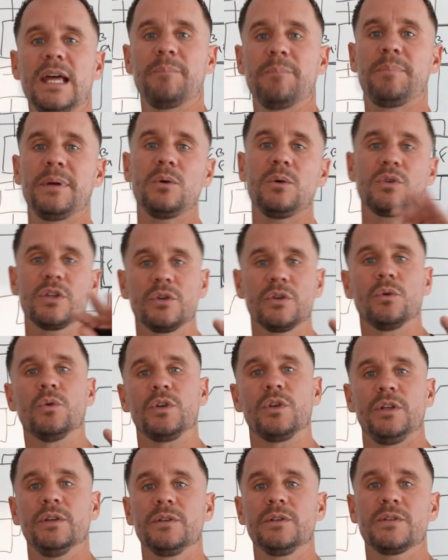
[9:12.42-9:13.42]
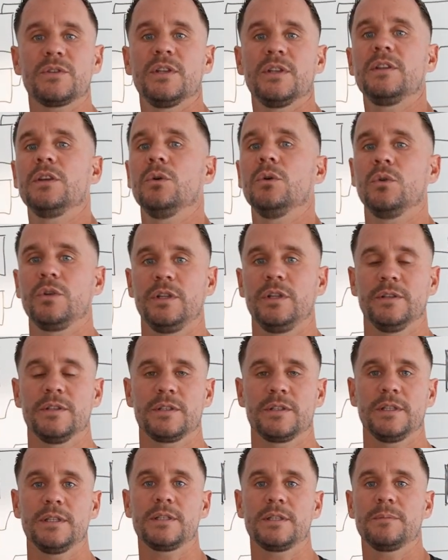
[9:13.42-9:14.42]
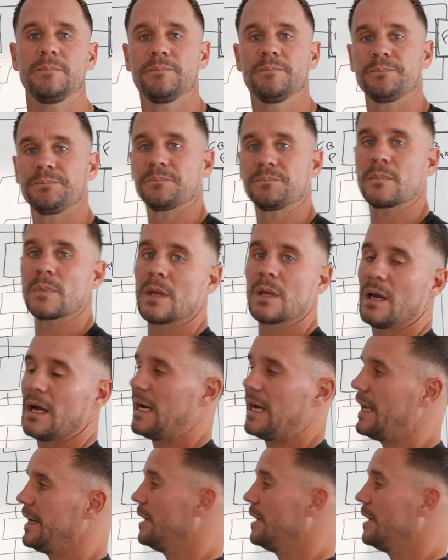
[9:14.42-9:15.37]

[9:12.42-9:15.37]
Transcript: build an audience in the audiences, and